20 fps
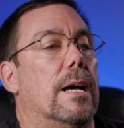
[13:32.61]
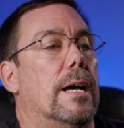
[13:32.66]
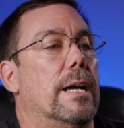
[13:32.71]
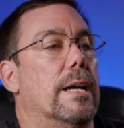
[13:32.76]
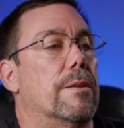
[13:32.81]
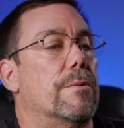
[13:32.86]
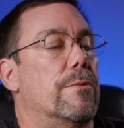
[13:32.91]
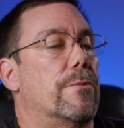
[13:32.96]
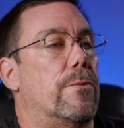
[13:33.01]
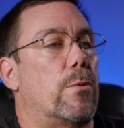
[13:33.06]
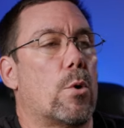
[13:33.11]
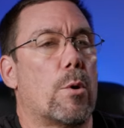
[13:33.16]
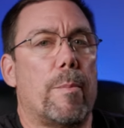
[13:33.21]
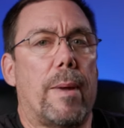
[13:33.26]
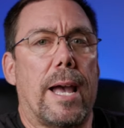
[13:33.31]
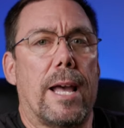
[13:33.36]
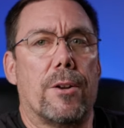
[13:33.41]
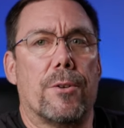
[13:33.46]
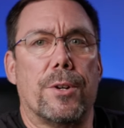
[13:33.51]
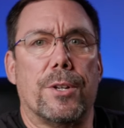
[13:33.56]
I have four
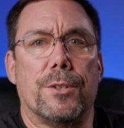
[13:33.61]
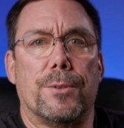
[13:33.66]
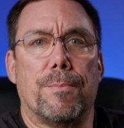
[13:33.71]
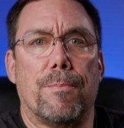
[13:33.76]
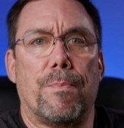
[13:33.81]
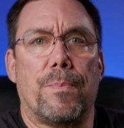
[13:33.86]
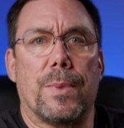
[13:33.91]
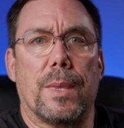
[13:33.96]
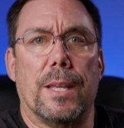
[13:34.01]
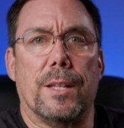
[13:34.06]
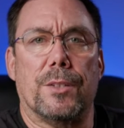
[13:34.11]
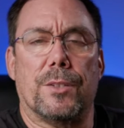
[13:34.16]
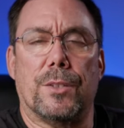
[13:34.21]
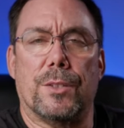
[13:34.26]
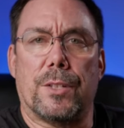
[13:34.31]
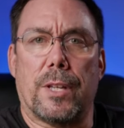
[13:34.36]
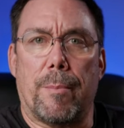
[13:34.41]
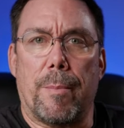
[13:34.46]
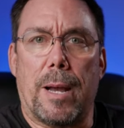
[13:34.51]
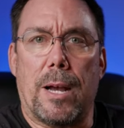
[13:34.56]
batteries, and
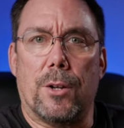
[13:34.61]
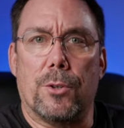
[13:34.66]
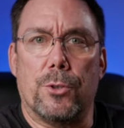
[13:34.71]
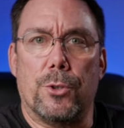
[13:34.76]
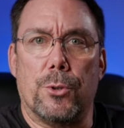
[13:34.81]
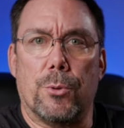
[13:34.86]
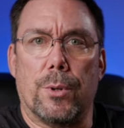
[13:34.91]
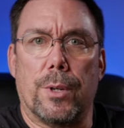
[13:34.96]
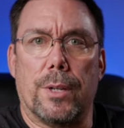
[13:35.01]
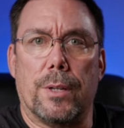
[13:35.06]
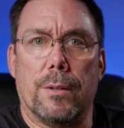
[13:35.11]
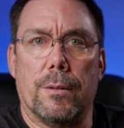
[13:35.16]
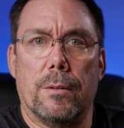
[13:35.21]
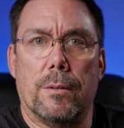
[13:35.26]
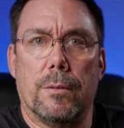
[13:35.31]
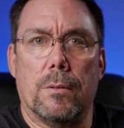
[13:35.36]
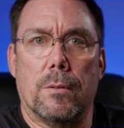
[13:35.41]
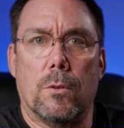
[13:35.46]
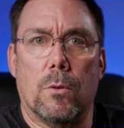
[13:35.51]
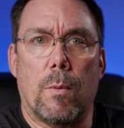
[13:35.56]
since I'm out doing
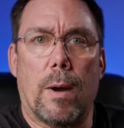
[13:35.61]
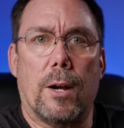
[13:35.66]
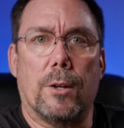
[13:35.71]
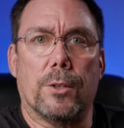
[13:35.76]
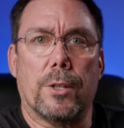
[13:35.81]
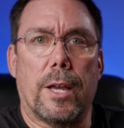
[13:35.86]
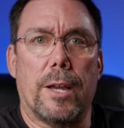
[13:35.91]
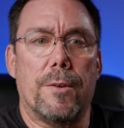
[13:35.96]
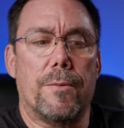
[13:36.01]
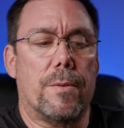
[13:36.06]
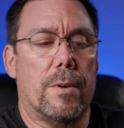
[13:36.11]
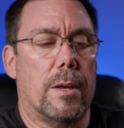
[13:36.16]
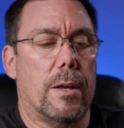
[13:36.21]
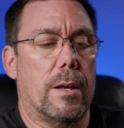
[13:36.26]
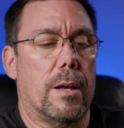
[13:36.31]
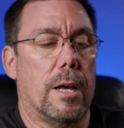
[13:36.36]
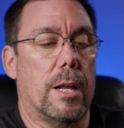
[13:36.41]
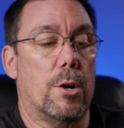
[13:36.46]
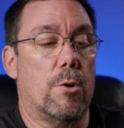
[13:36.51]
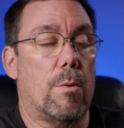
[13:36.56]
wildlife,
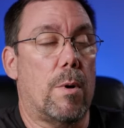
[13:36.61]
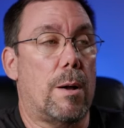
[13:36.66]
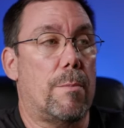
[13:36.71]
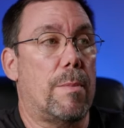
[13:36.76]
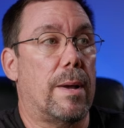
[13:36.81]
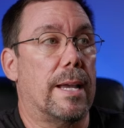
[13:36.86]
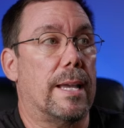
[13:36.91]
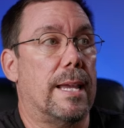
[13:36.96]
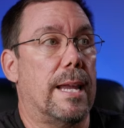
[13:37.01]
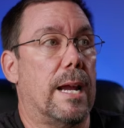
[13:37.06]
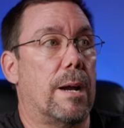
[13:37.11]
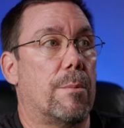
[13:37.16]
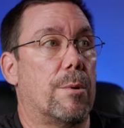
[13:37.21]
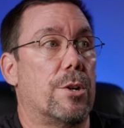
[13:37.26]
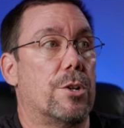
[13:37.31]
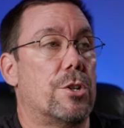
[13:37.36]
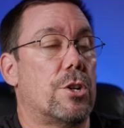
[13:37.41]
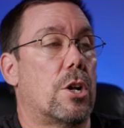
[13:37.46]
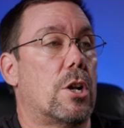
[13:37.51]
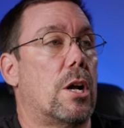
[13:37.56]
I don't want my camera
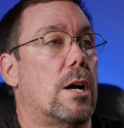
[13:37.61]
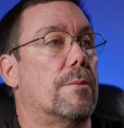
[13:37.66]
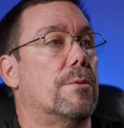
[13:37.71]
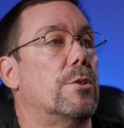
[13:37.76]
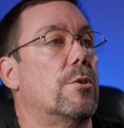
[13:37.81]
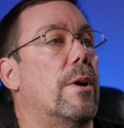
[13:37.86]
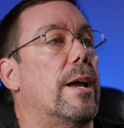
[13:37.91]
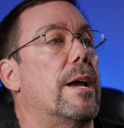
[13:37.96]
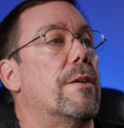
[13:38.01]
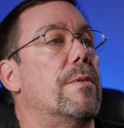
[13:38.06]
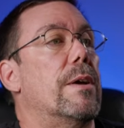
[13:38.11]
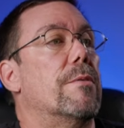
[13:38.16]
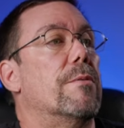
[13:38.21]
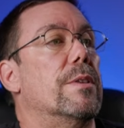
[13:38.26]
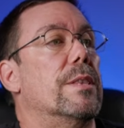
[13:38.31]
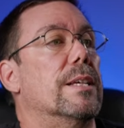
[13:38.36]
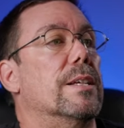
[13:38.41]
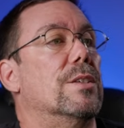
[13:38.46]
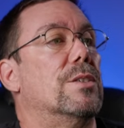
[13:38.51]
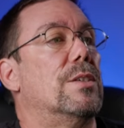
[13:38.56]
to shut off, so I have
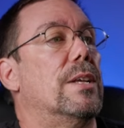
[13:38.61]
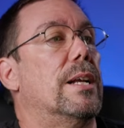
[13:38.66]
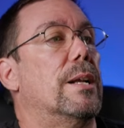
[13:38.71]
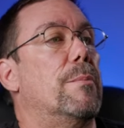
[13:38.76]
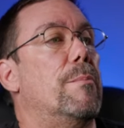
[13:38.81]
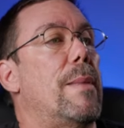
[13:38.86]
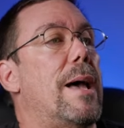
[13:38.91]
everything set at